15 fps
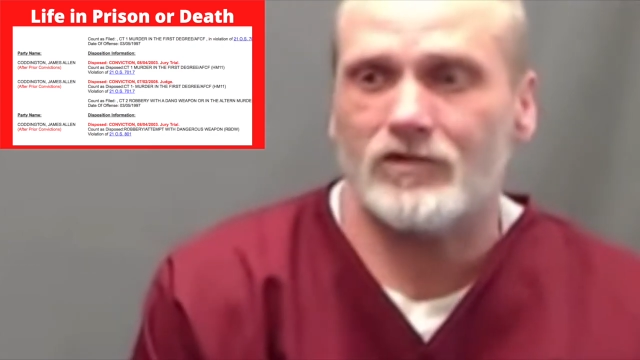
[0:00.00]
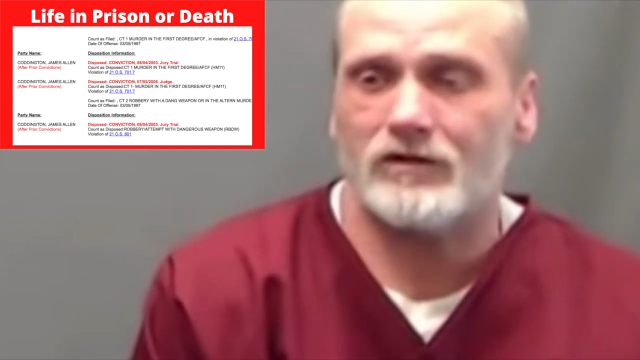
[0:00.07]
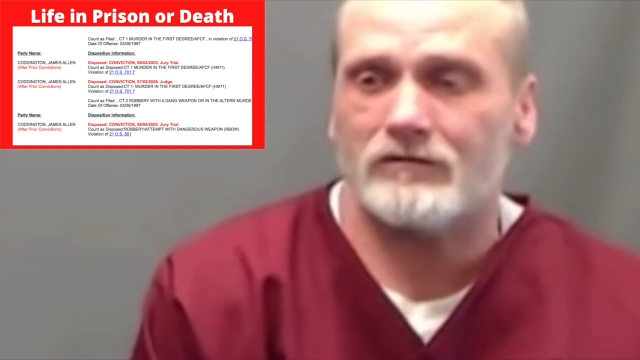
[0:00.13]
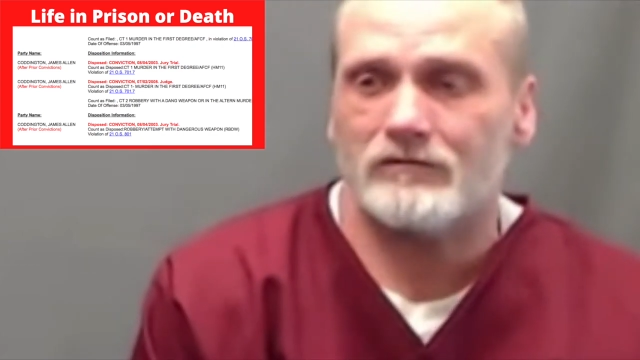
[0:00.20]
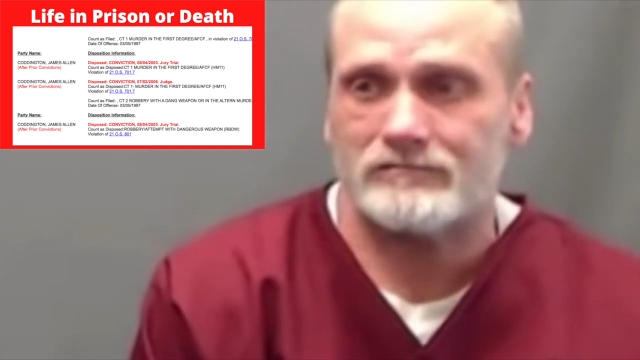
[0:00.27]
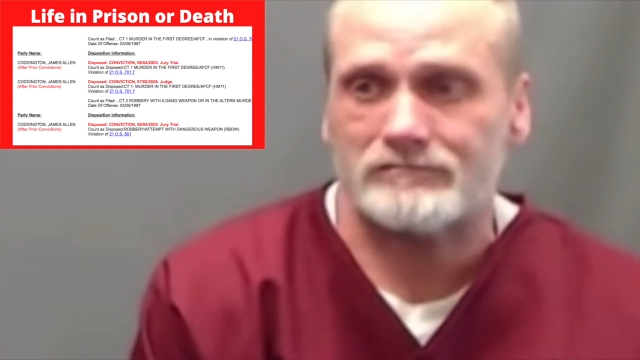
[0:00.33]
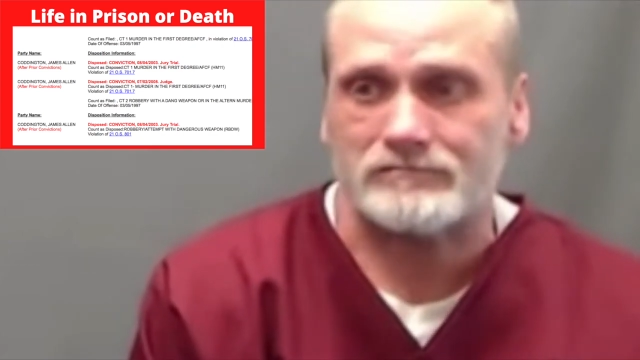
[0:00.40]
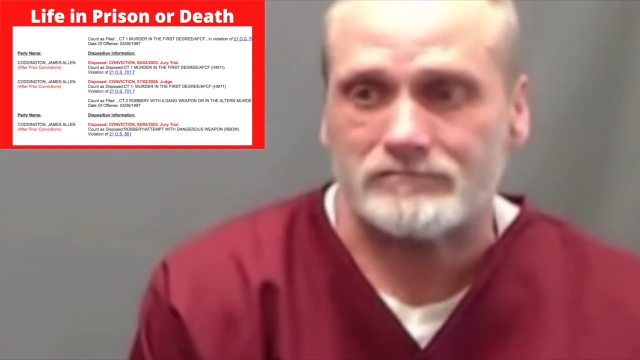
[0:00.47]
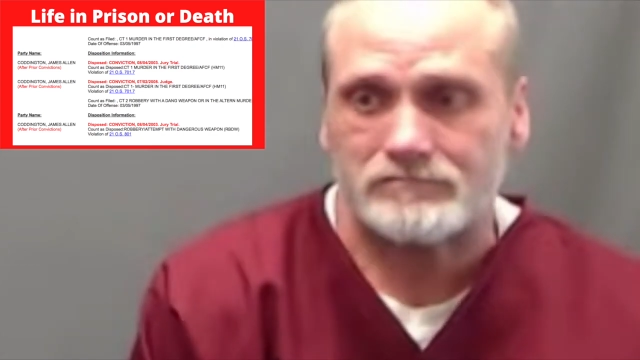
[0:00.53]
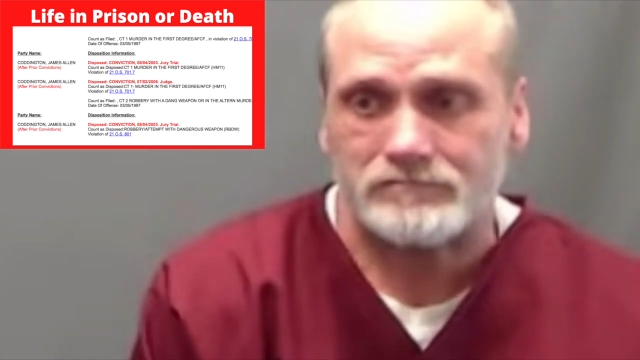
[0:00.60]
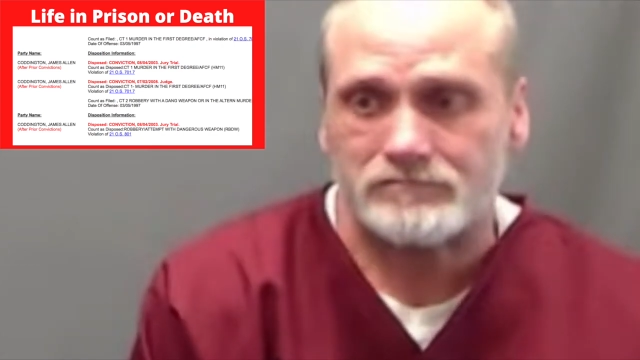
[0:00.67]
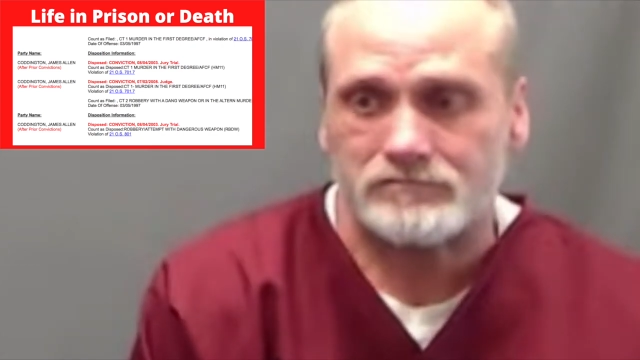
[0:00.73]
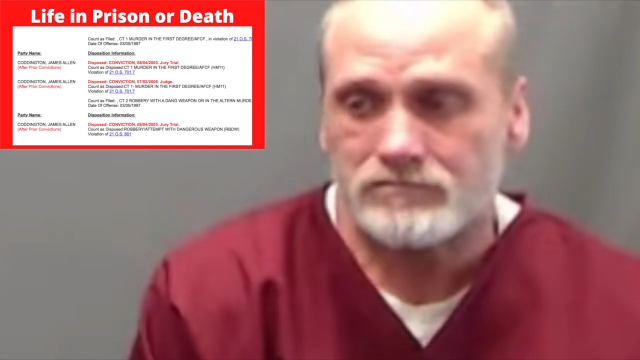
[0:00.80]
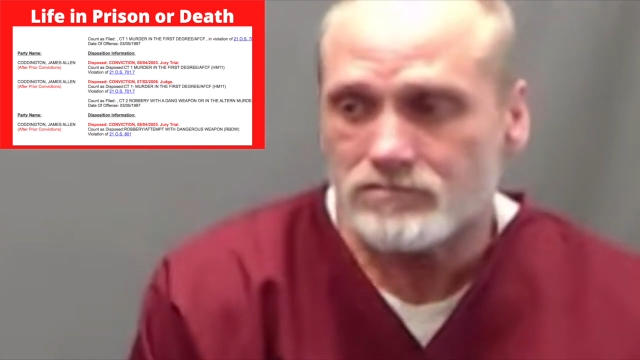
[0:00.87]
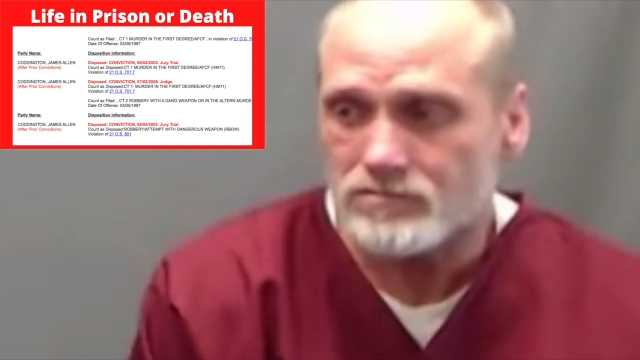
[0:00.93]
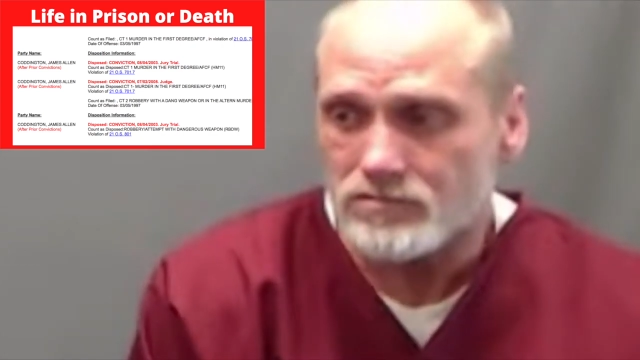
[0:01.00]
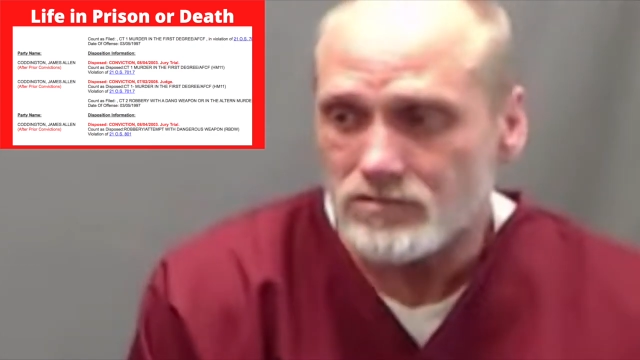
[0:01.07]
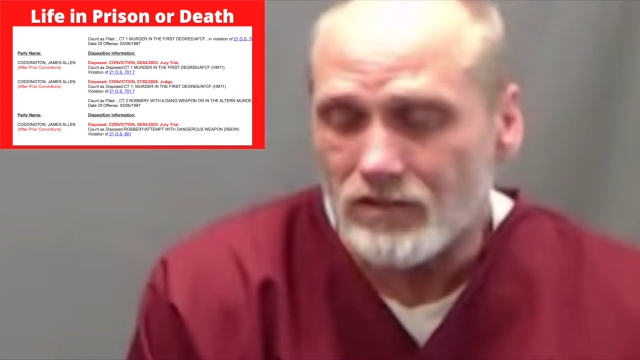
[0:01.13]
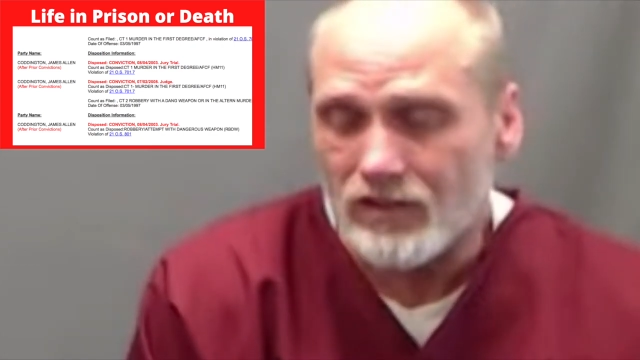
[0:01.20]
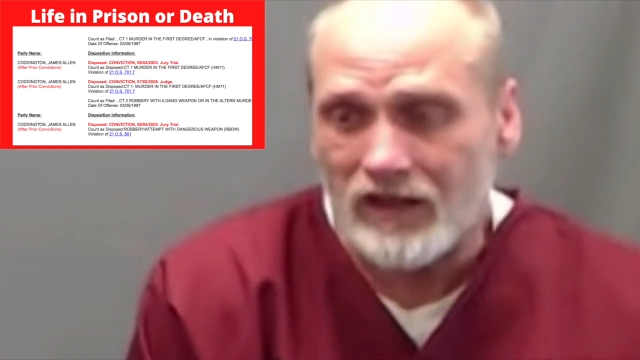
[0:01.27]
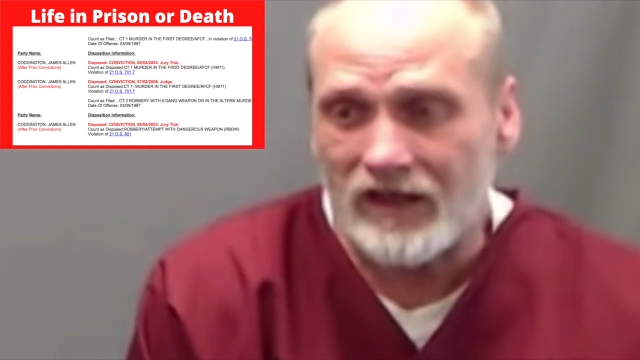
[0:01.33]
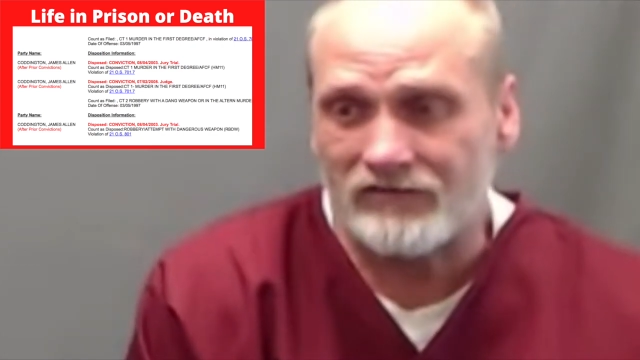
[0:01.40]
the former carrying a
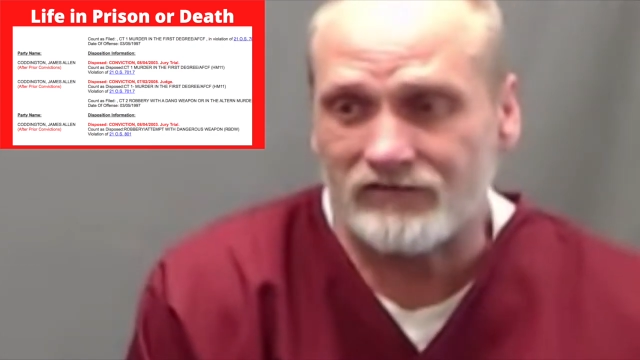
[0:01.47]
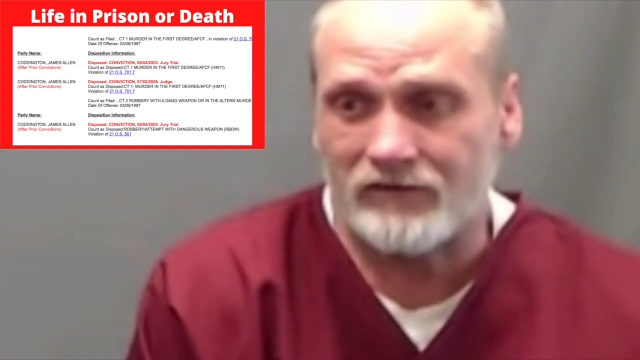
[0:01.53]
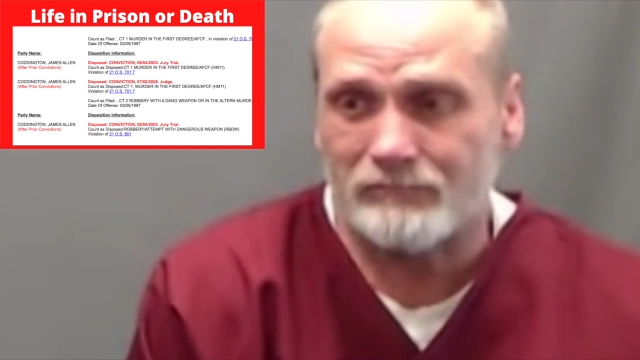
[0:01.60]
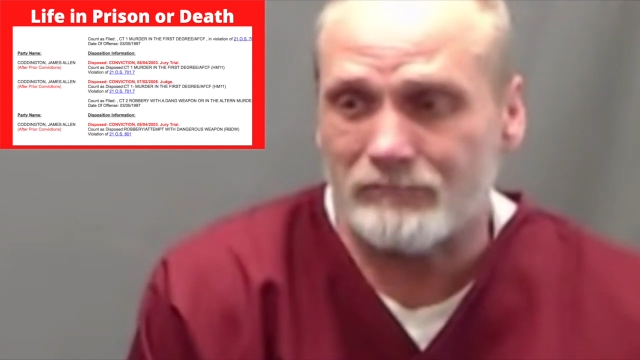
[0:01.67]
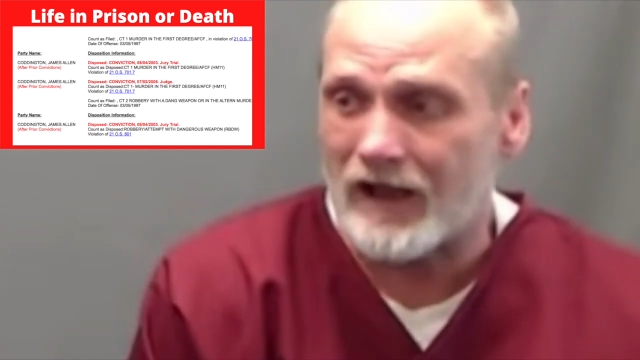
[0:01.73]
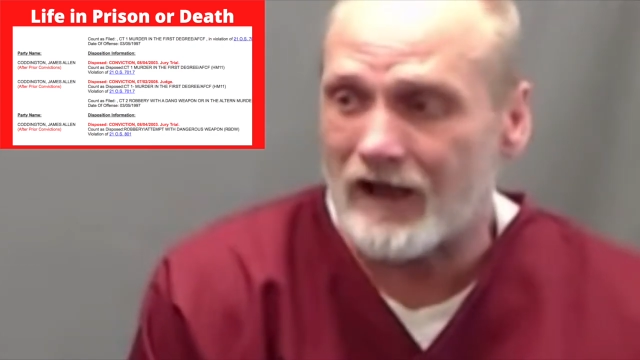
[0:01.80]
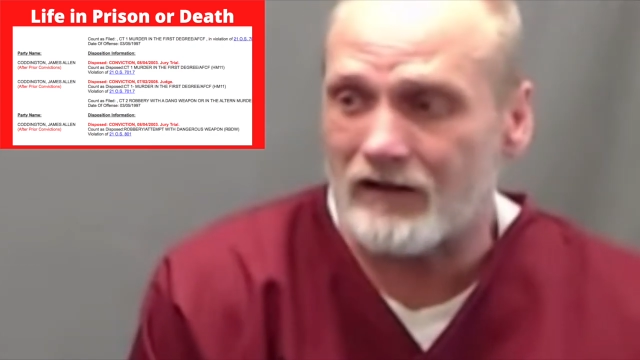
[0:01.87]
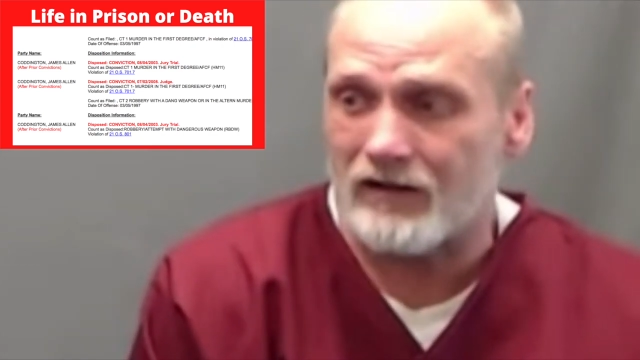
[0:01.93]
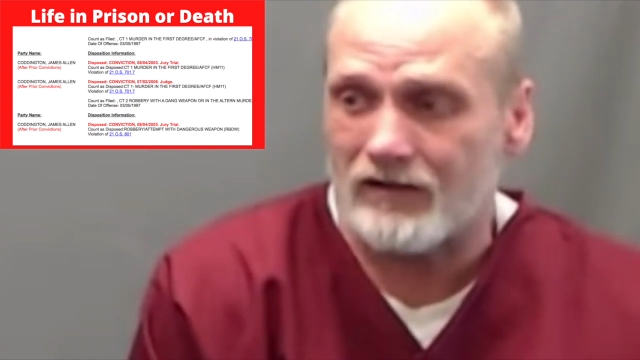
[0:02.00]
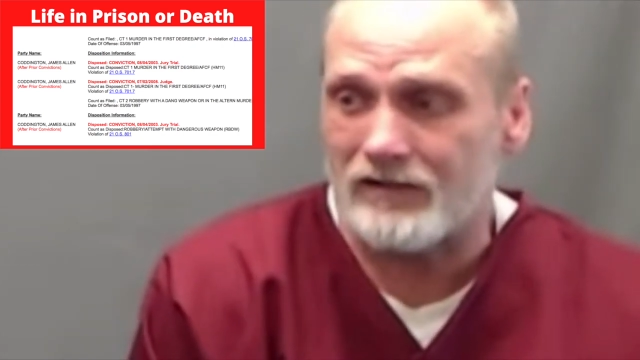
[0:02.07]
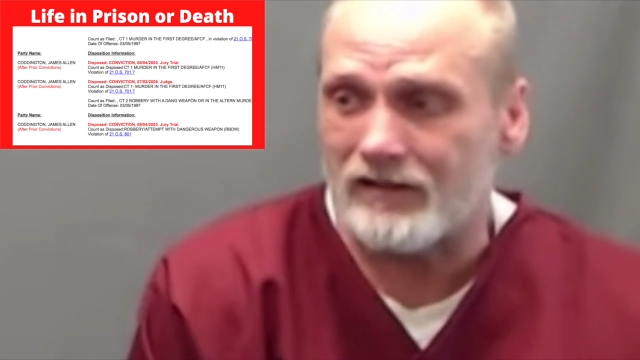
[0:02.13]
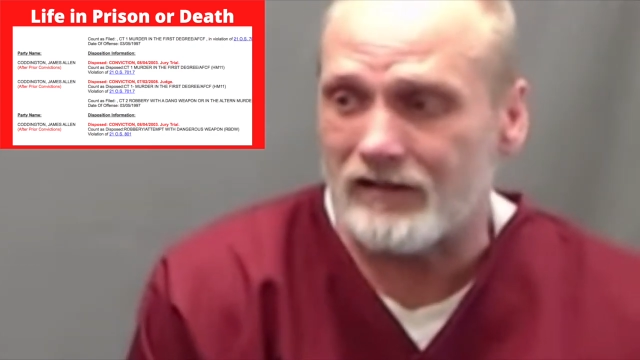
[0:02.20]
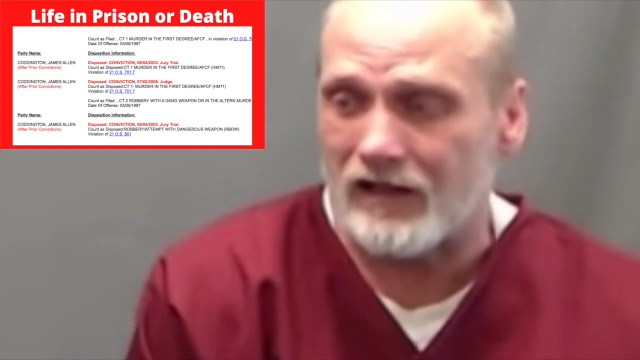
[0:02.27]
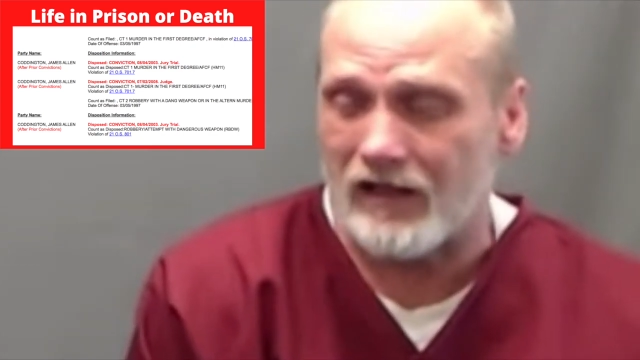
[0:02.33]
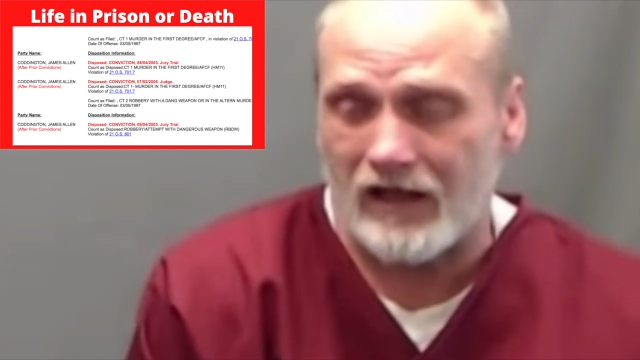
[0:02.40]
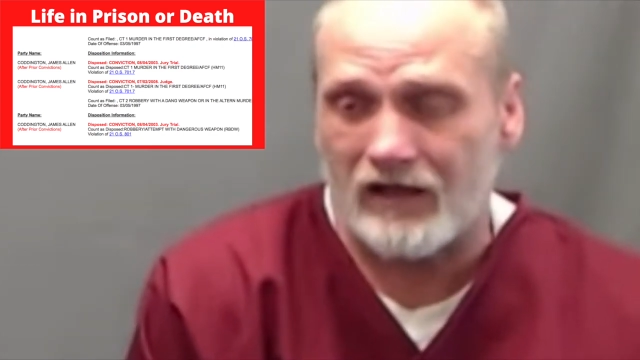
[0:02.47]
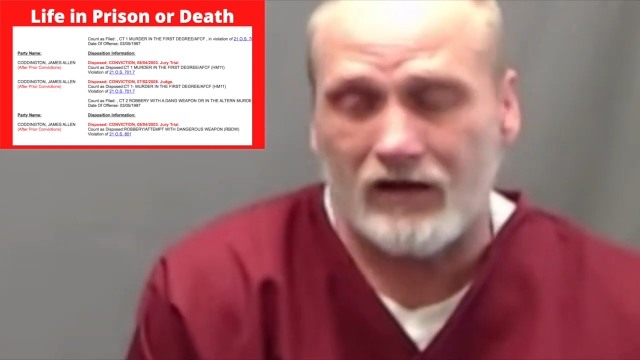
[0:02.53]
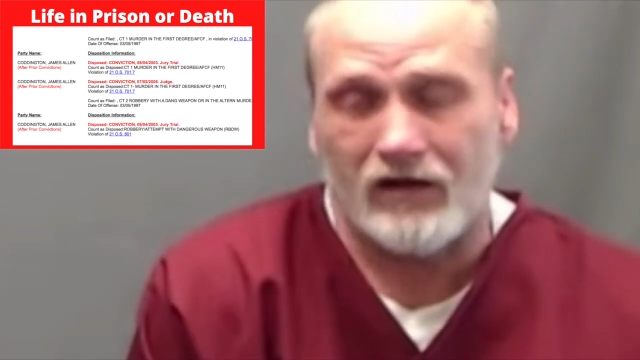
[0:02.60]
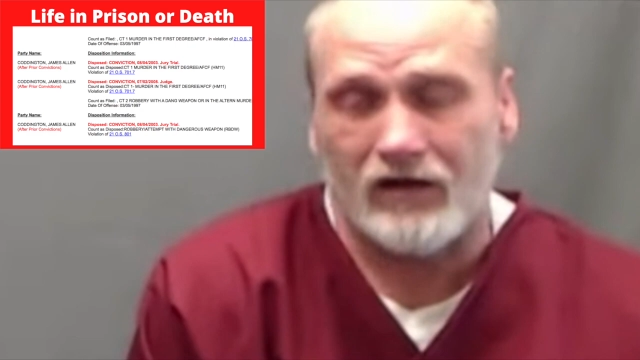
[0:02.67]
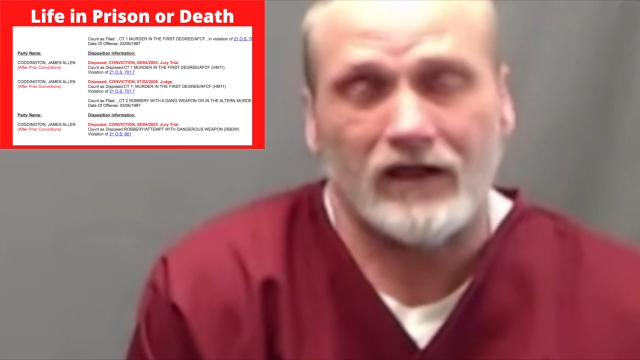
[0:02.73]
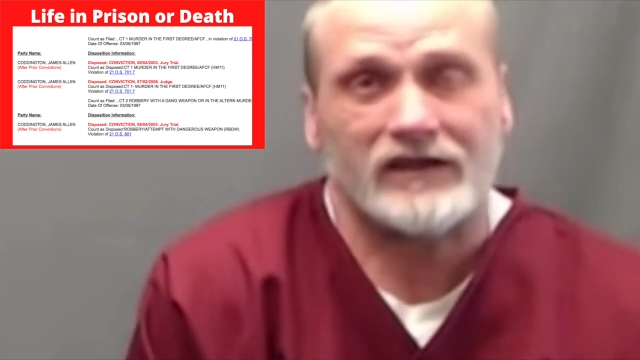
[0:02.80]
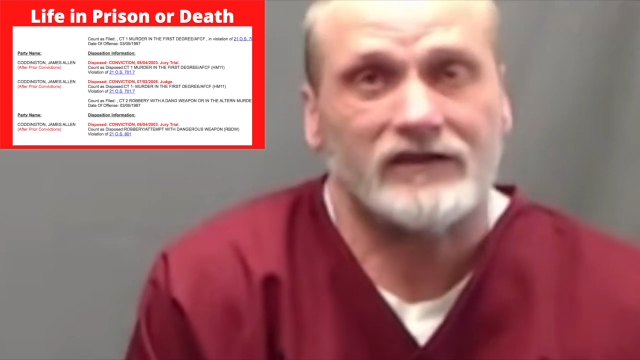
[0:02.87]
penalty of death by lethal
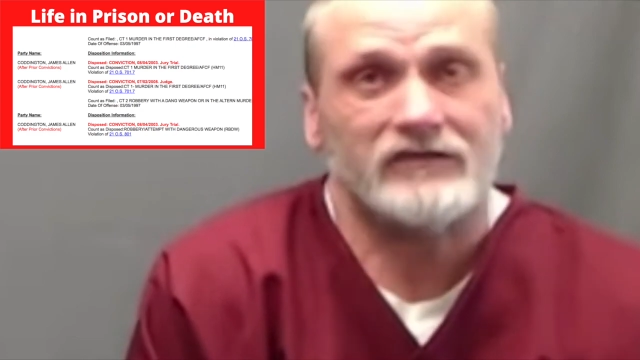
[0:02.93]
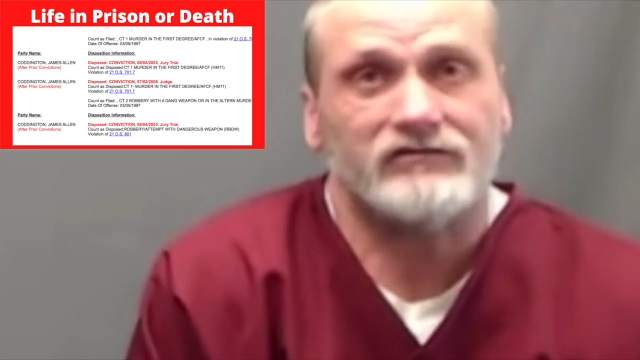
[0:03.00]
injection.